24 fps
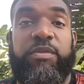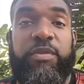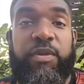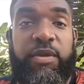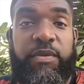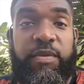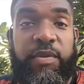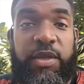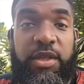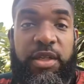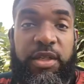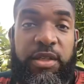What do
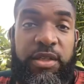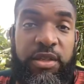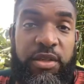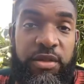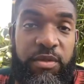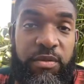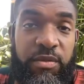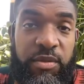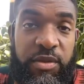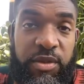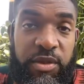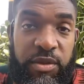we need to
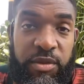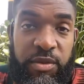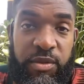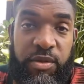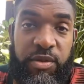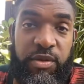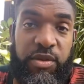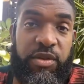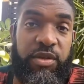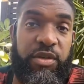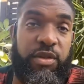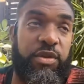do to,
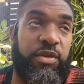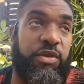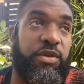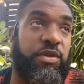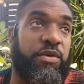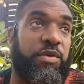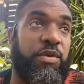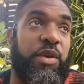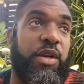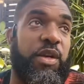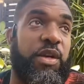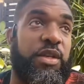you know,
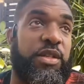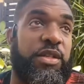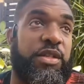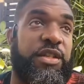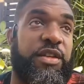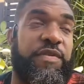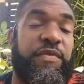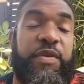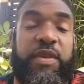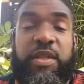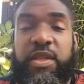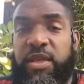do all of these
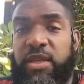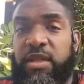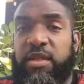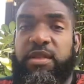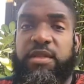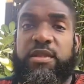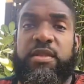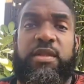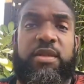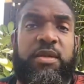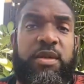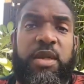different
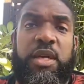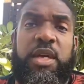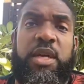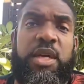things to